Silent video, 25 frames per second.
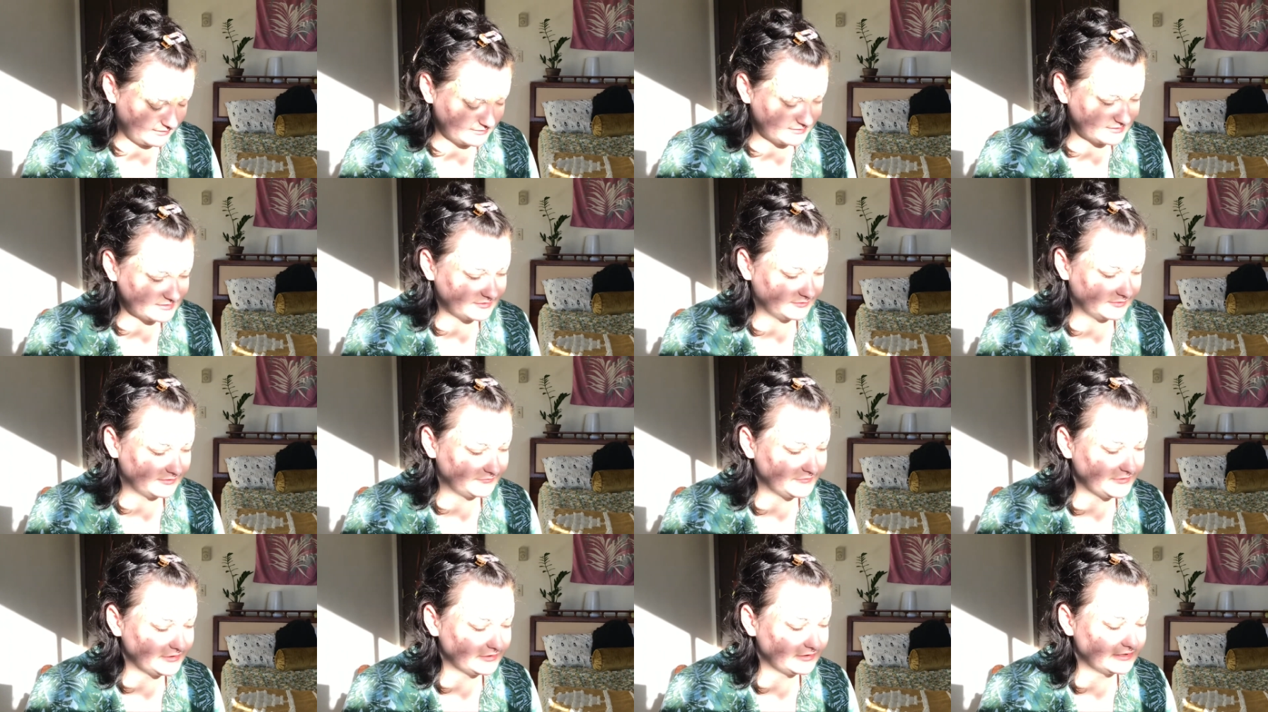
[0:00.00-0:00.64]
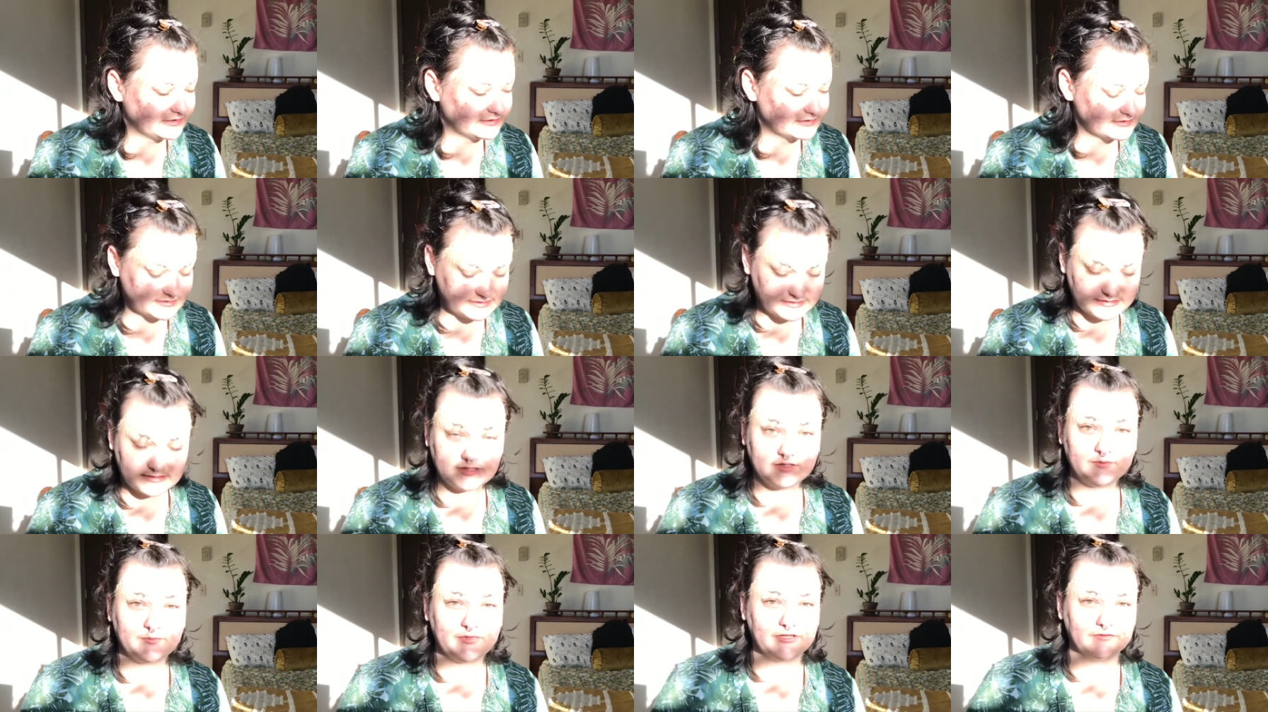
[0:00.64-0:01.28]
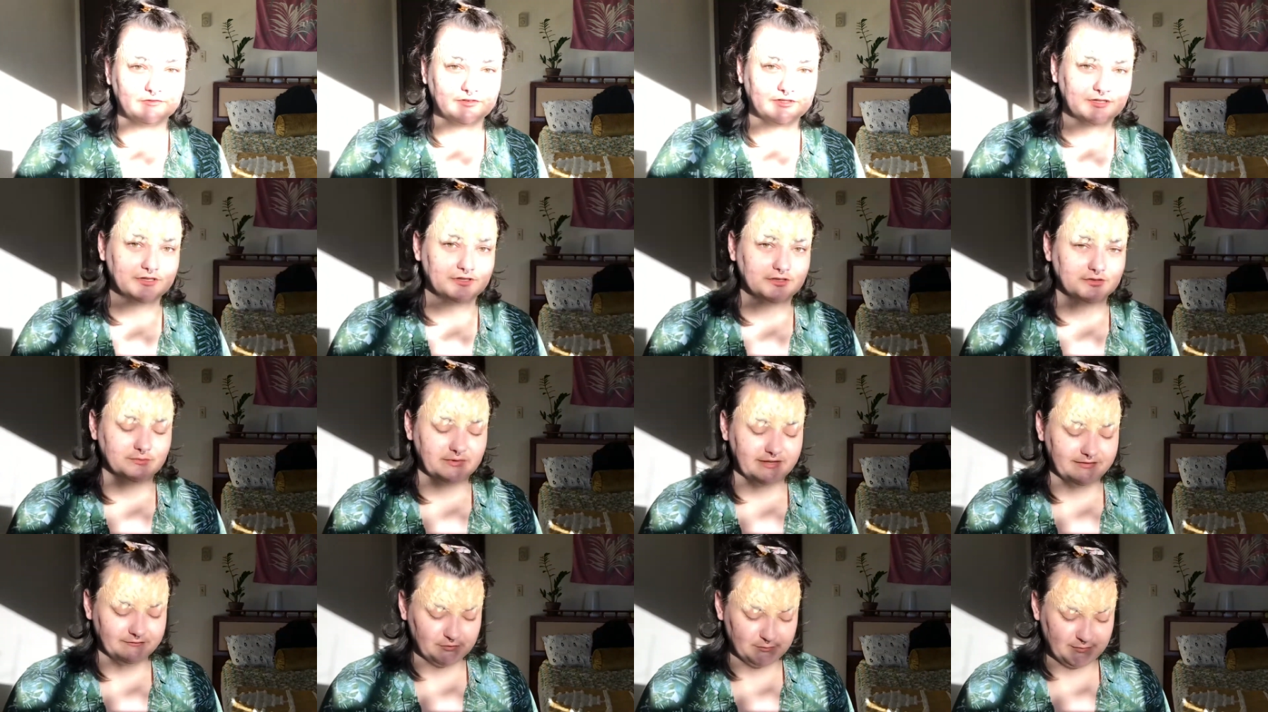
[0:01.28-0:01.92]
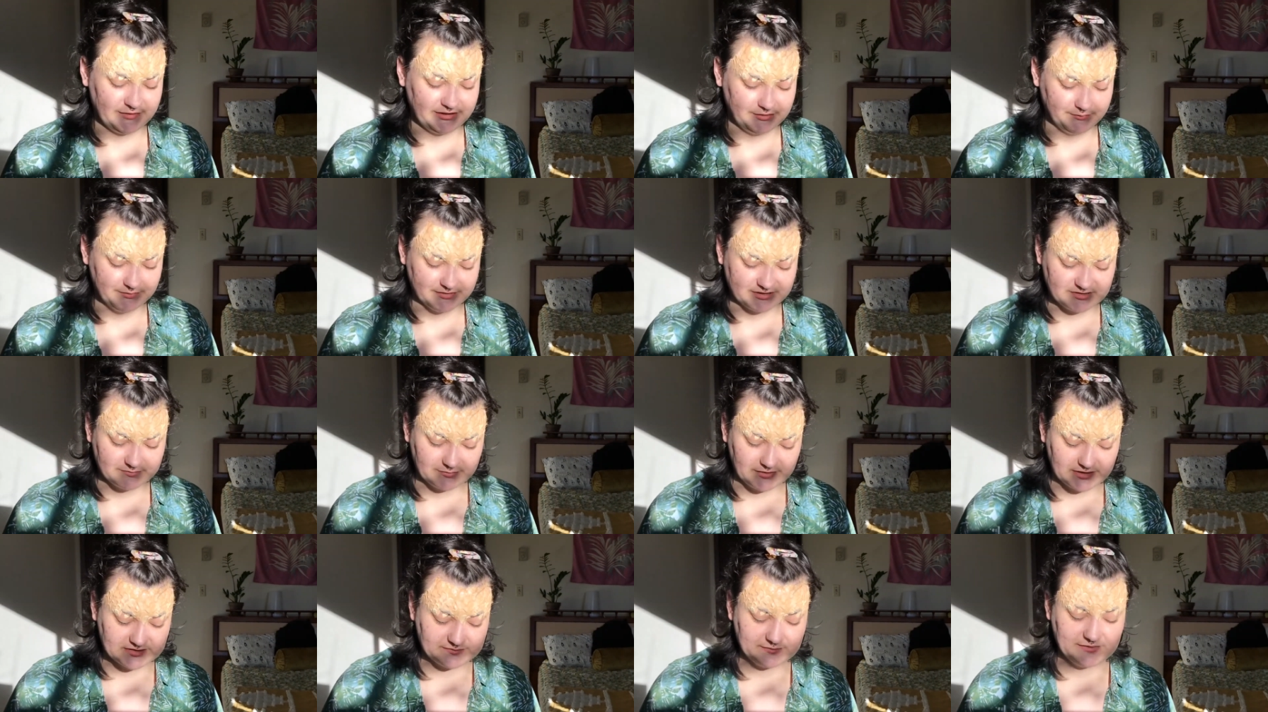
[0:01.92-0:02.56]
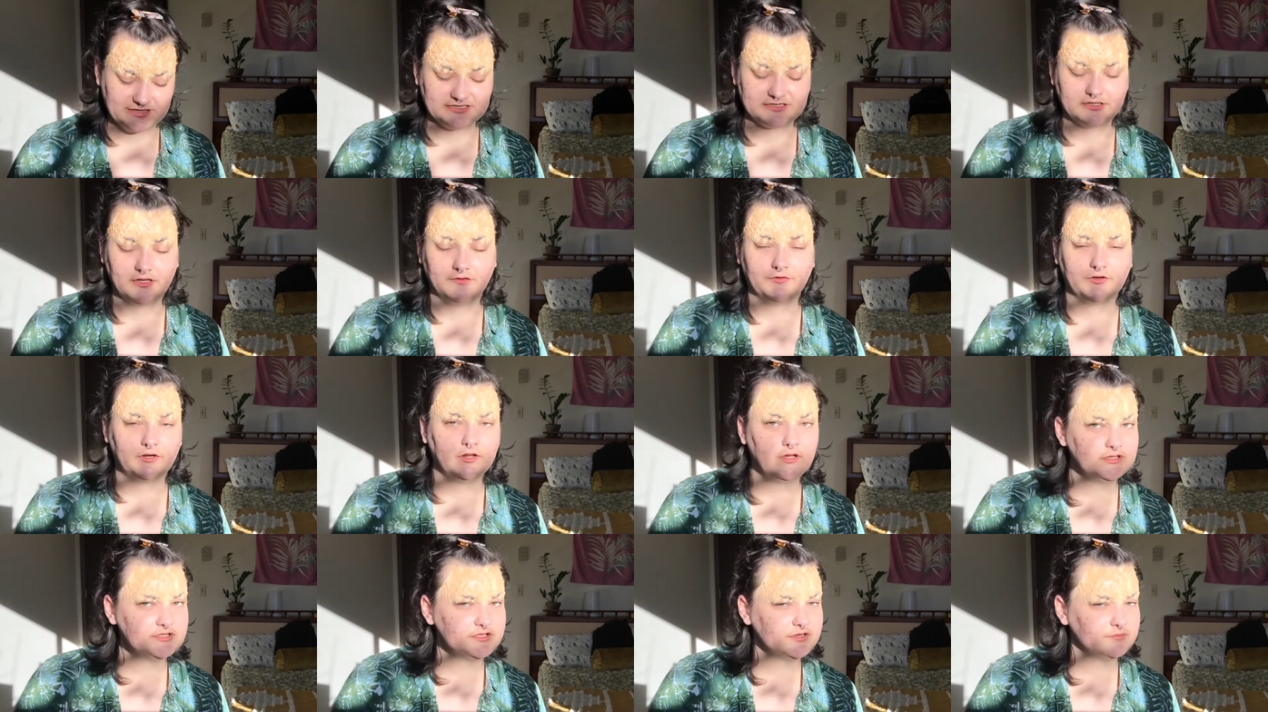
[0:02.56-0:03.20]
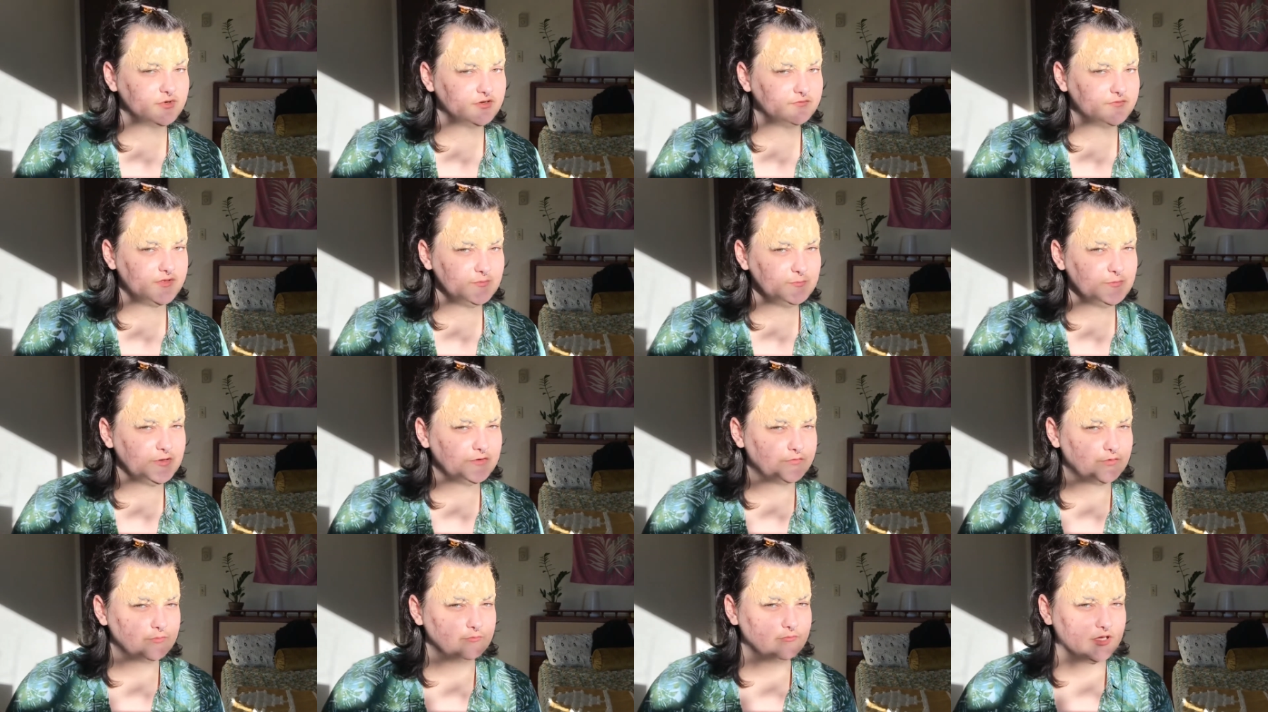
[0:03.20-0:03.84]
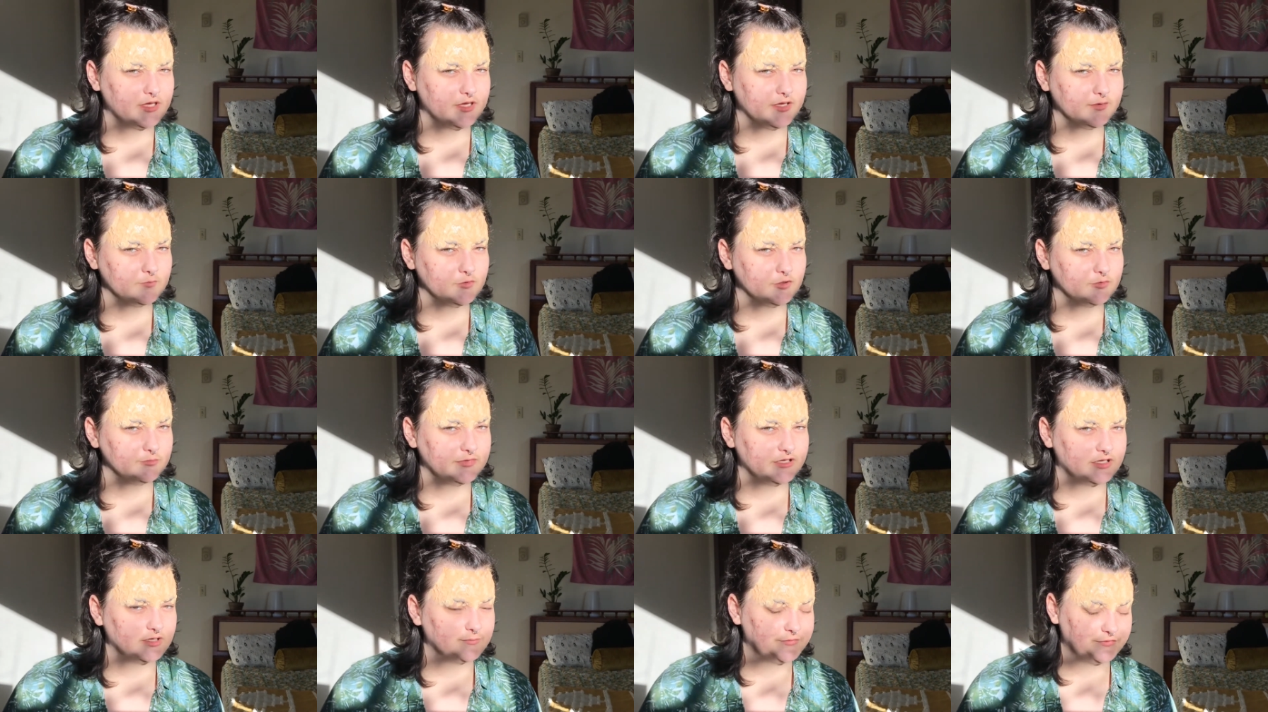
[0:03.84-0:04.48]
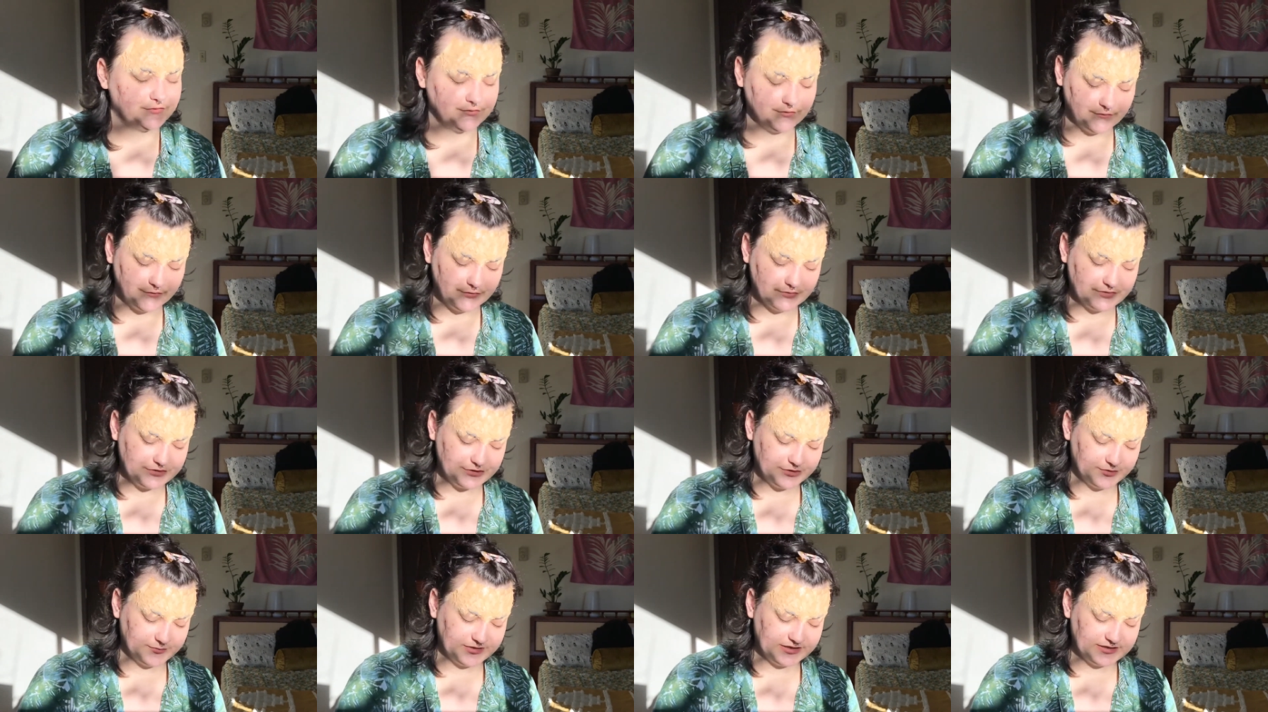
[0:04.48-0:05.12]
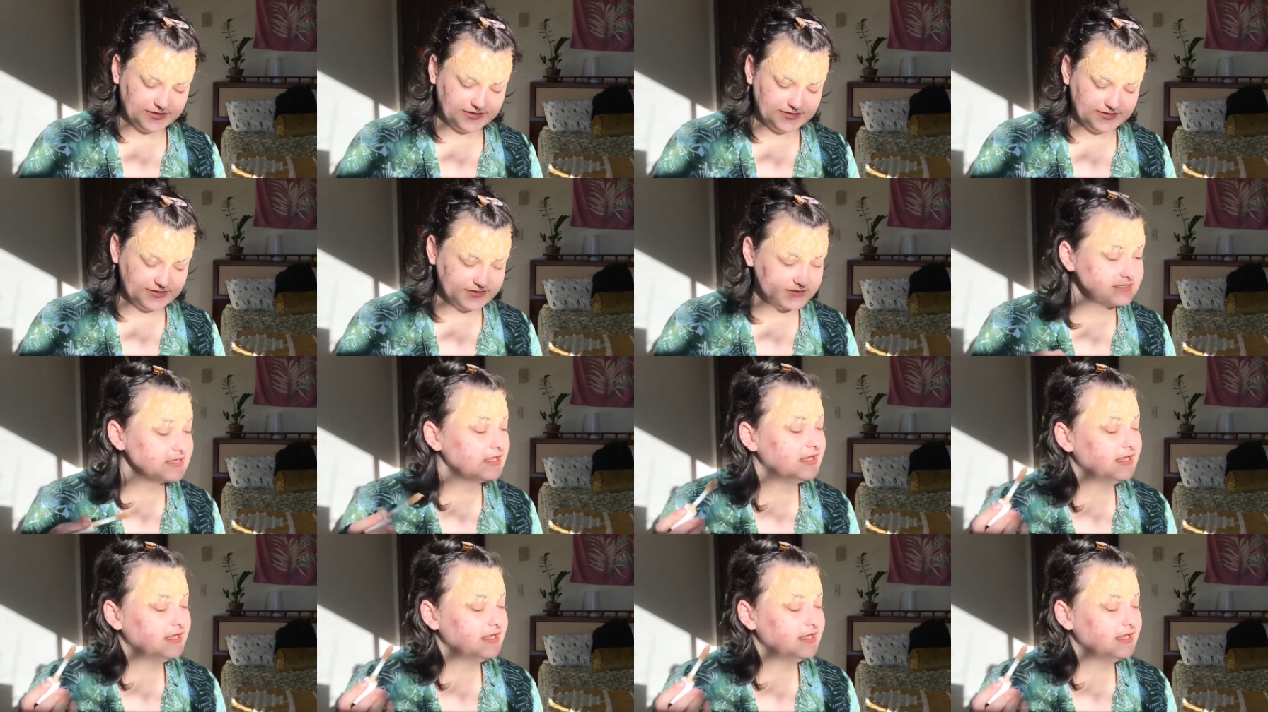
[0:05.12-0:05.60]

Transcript: So I feel like this is going to be a really good way for me to express myself and also prevent me from buying more makeup in the future because